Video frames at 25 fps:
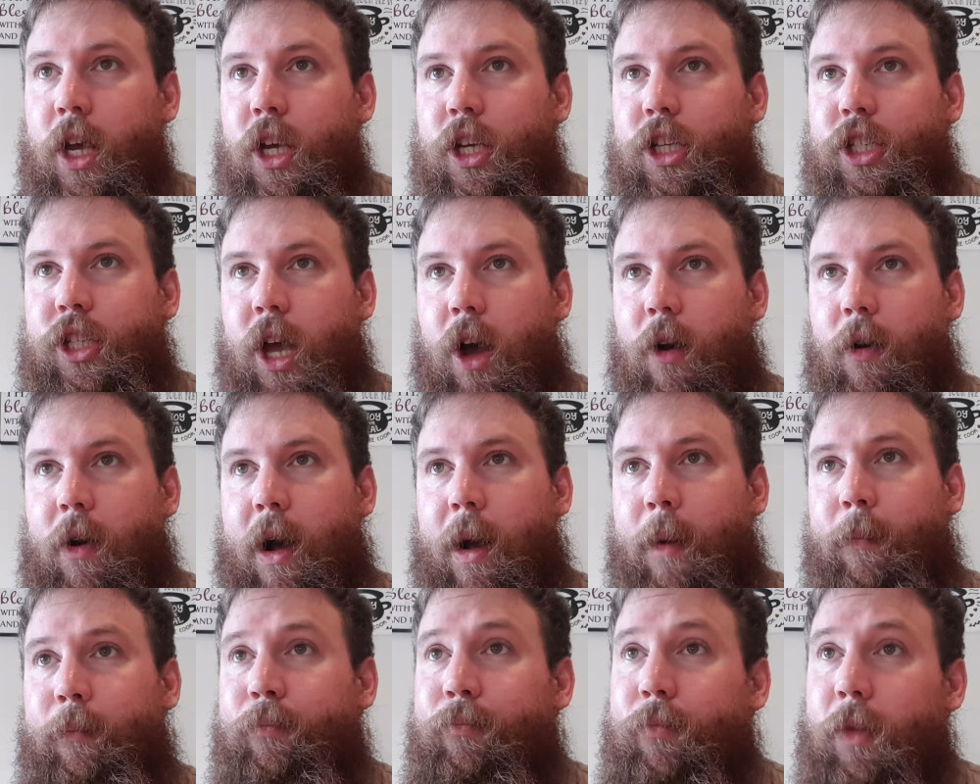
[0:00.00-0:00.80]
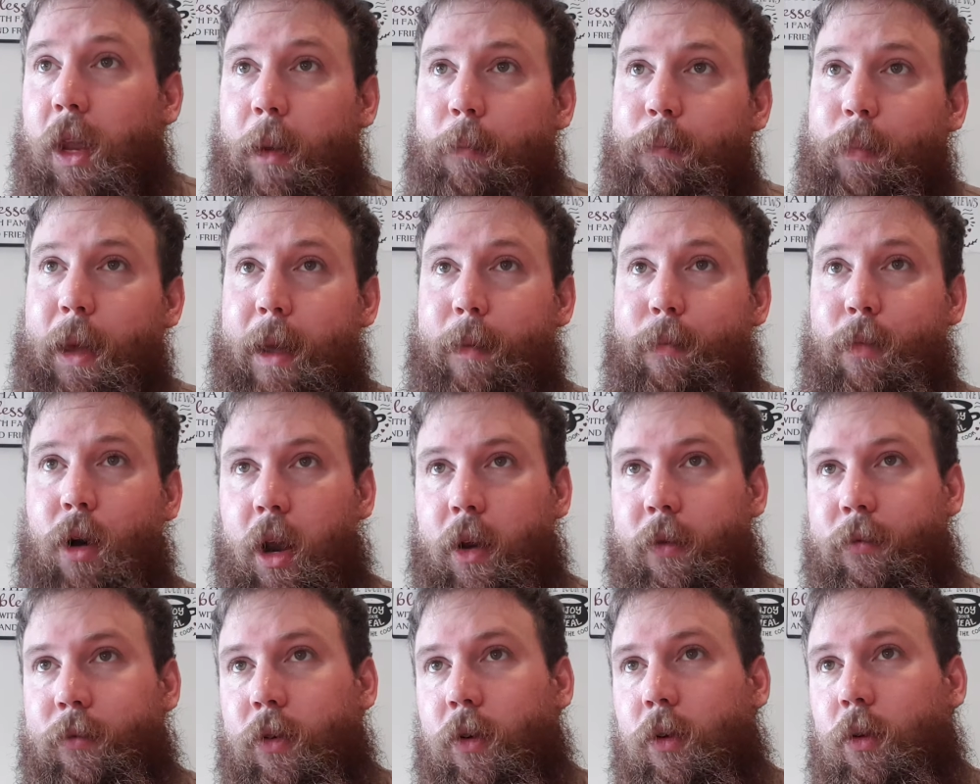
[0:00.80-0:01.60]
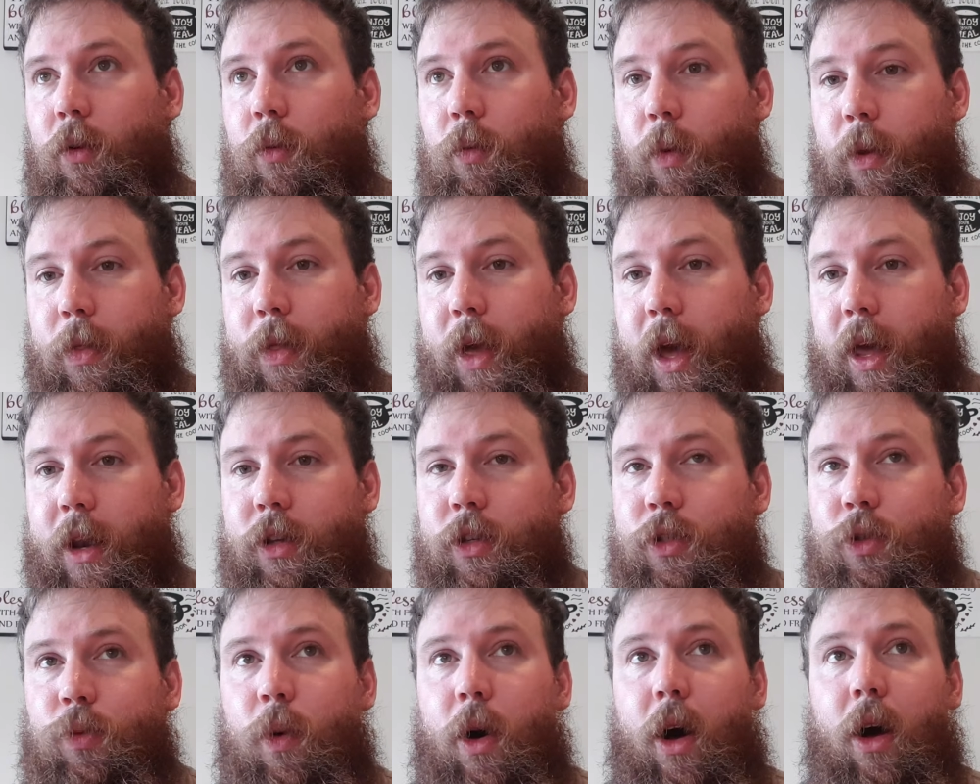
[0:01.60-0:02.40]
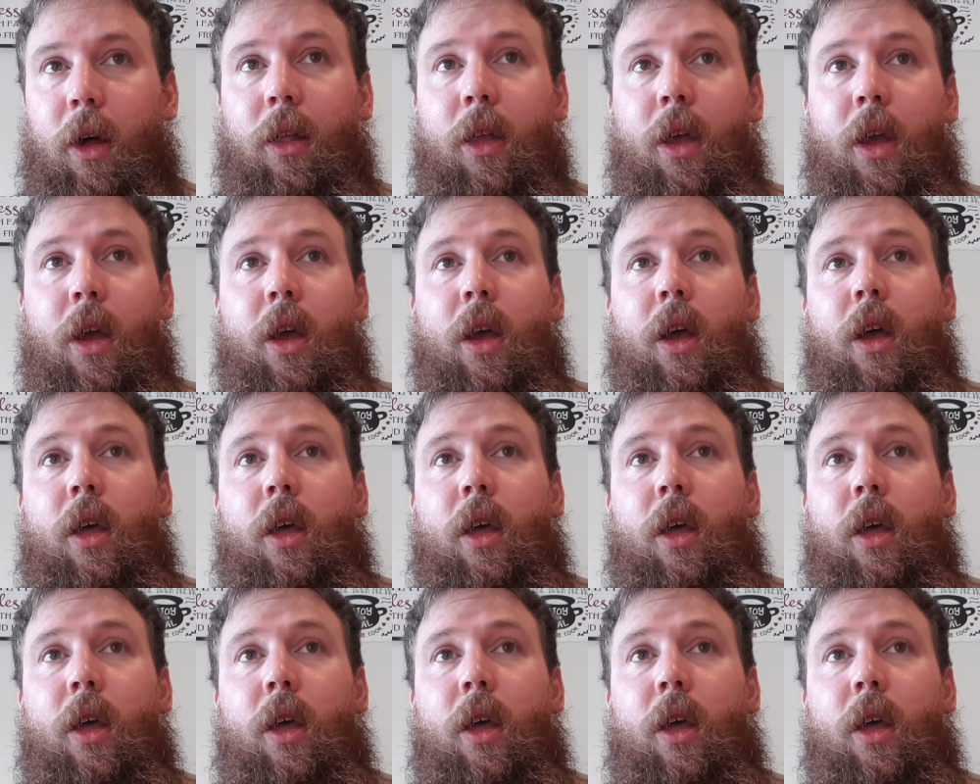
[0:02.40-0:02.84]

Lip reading: So be mindful with that as well.